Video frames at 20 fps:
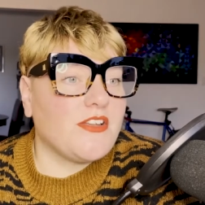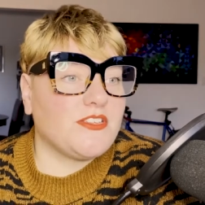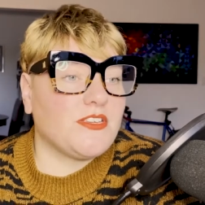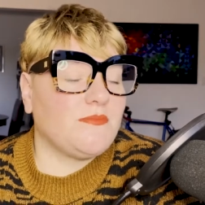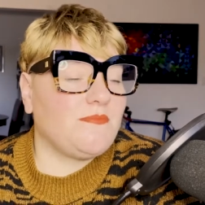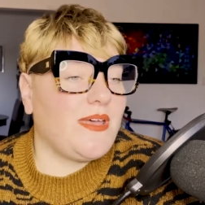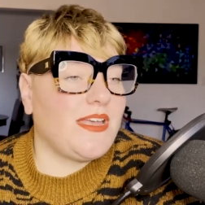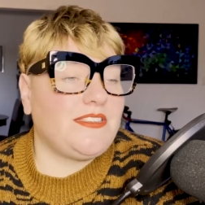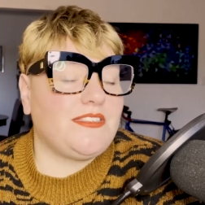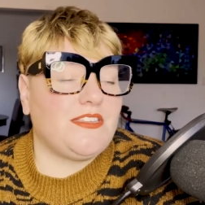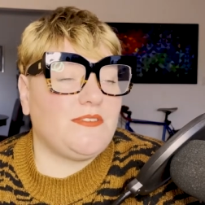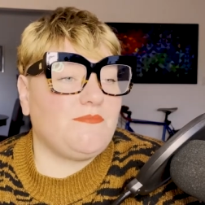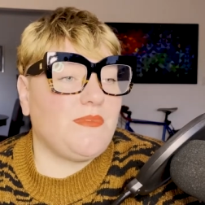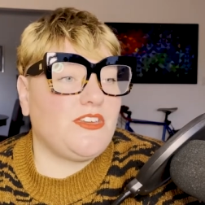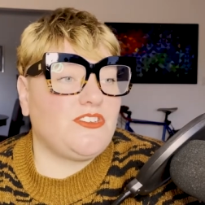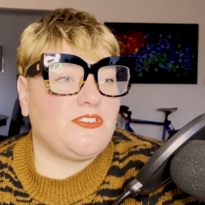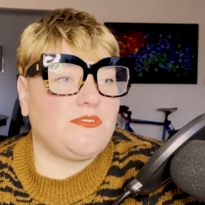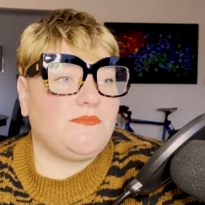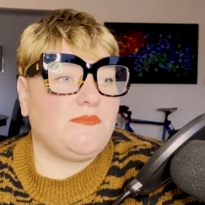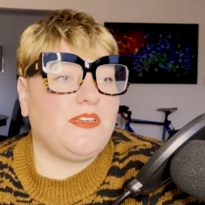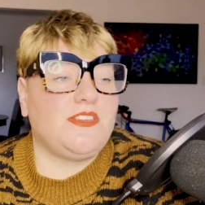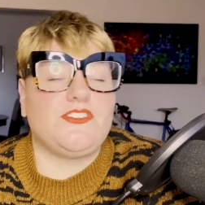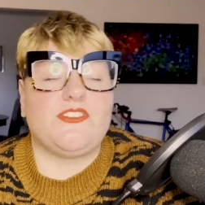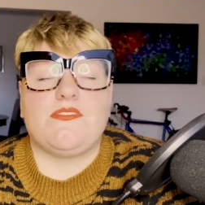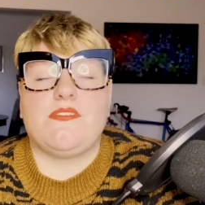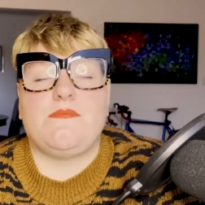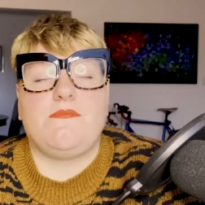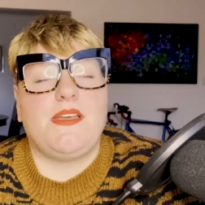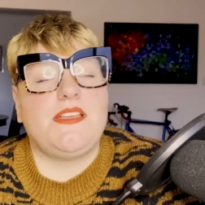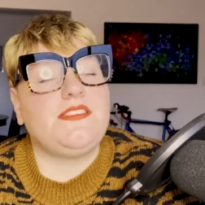to measure, measure
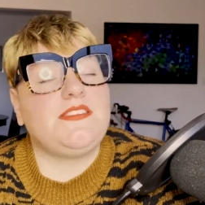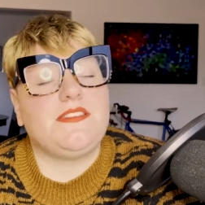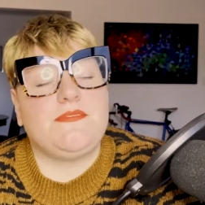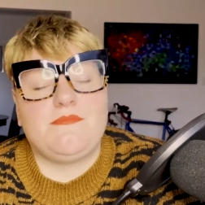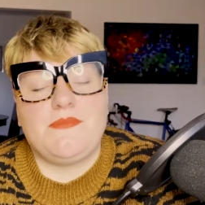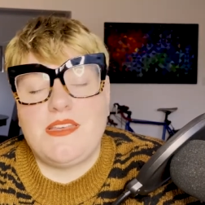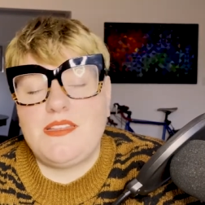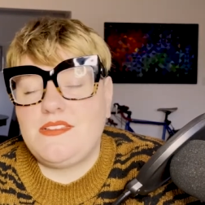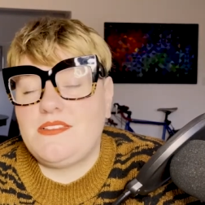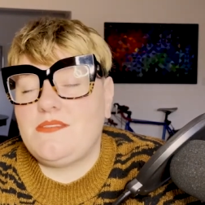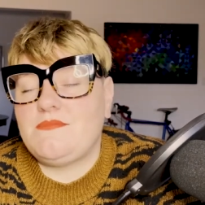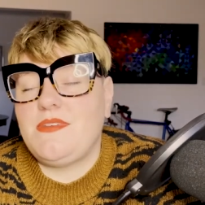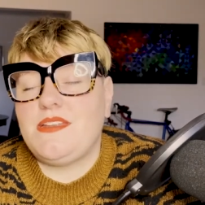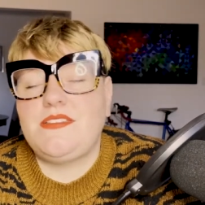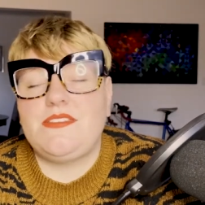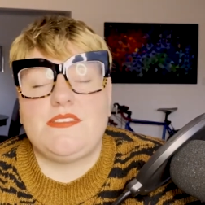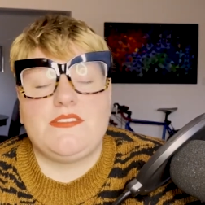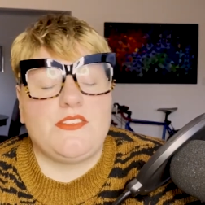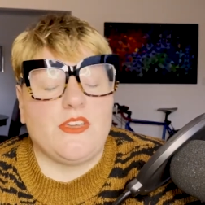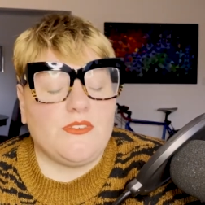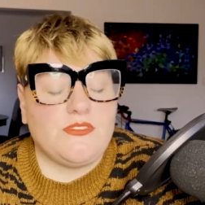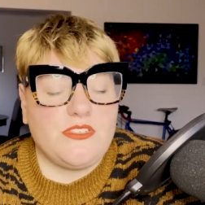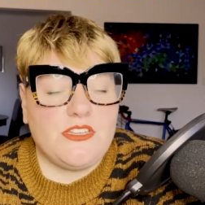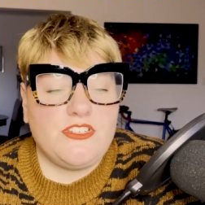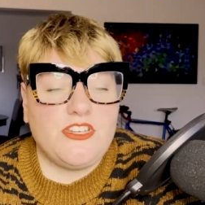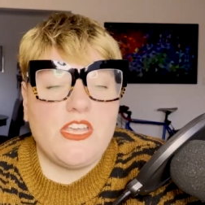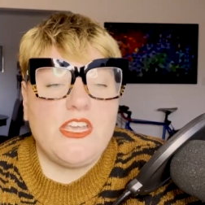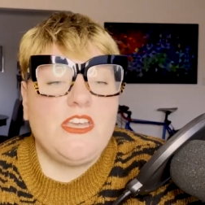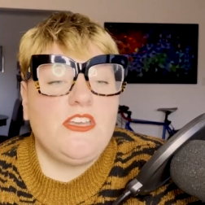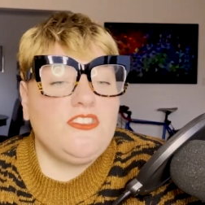a medicine dosage.
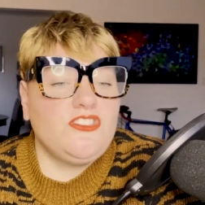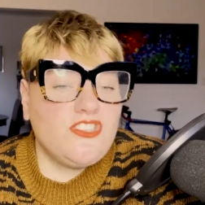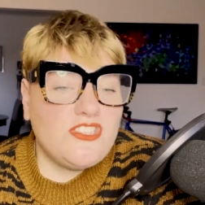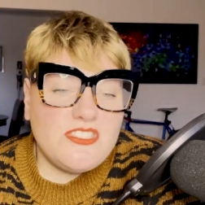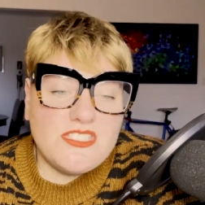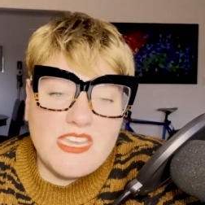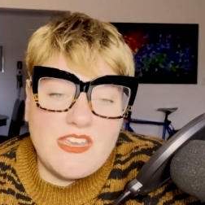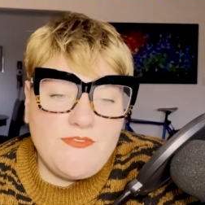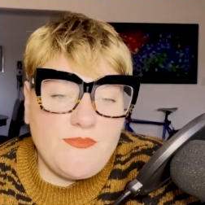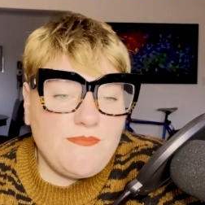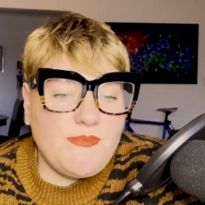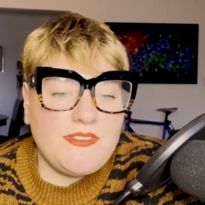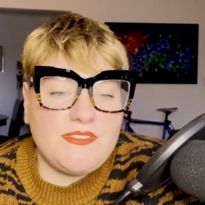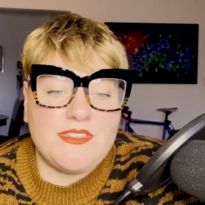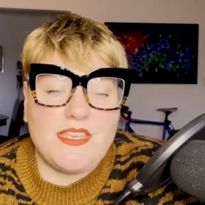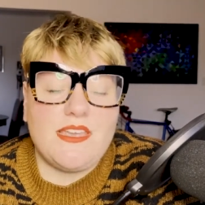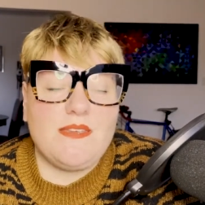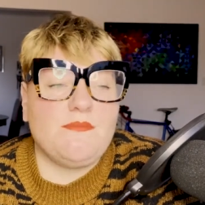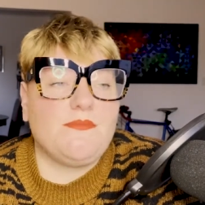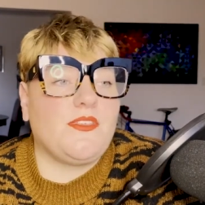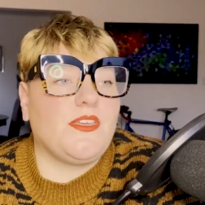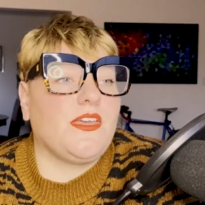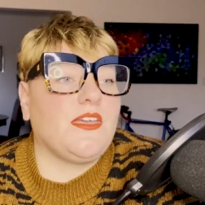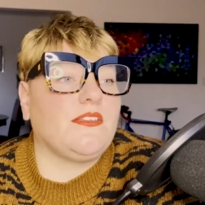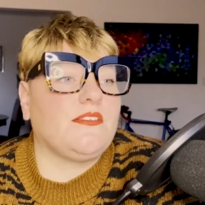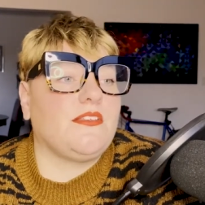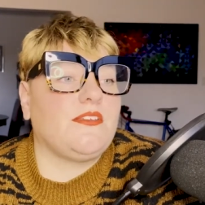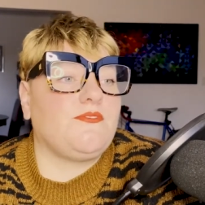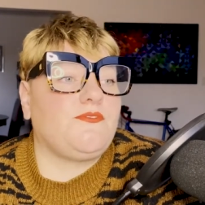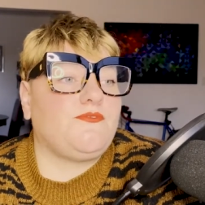Just give them the same thing
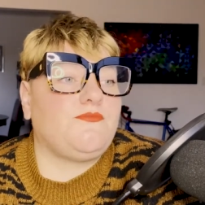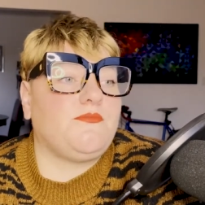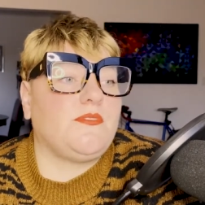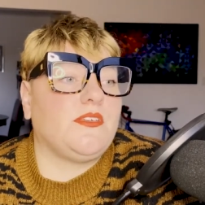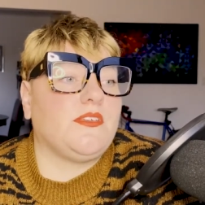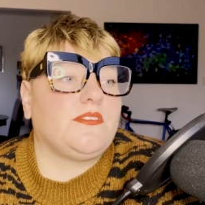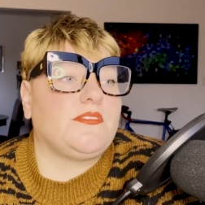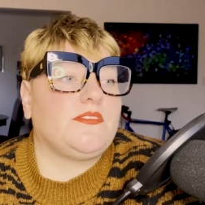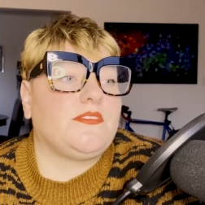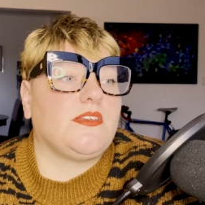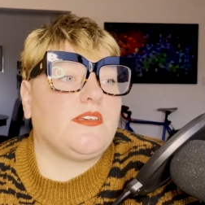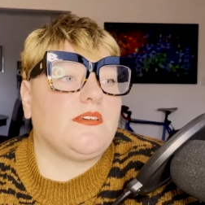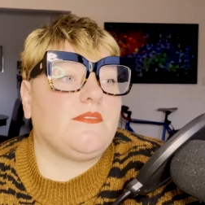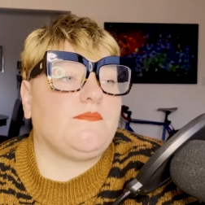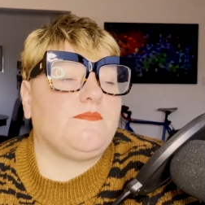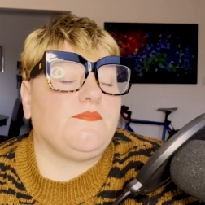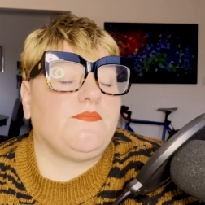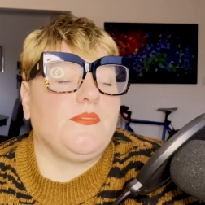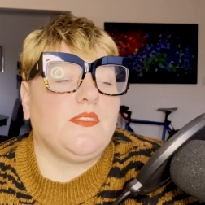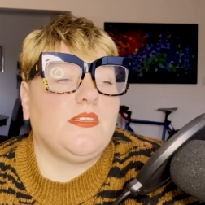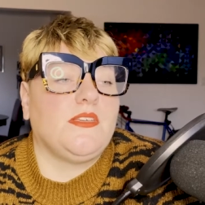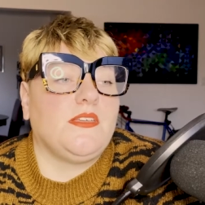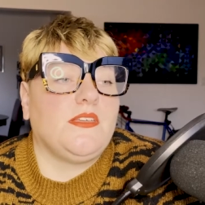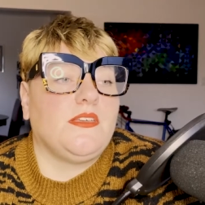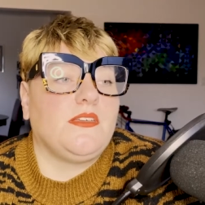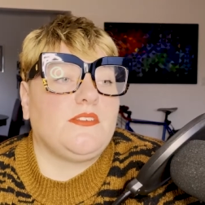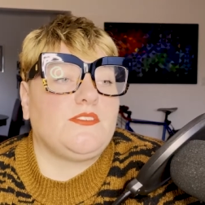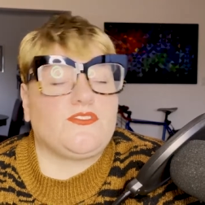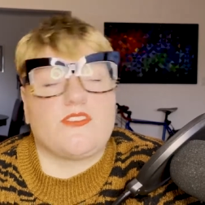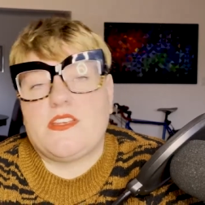that, that um,
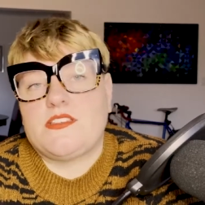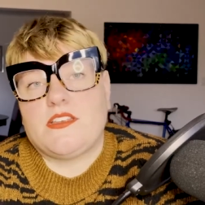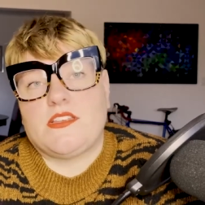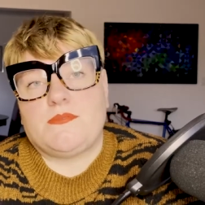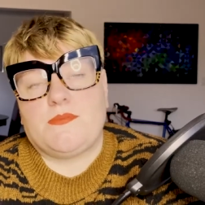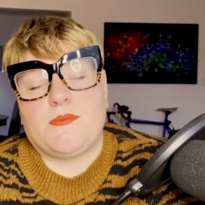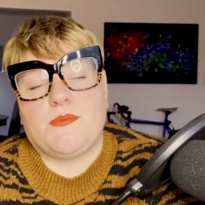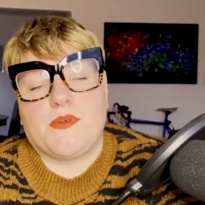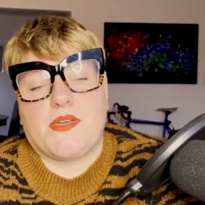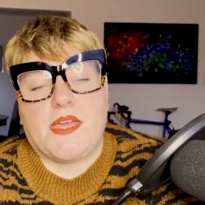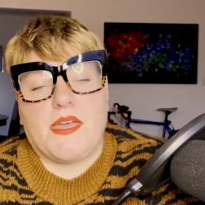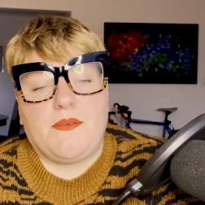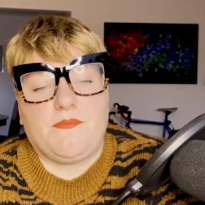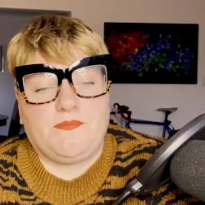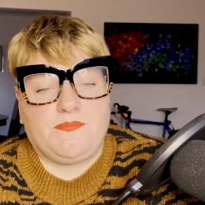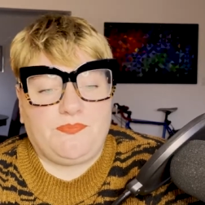straight sized people get.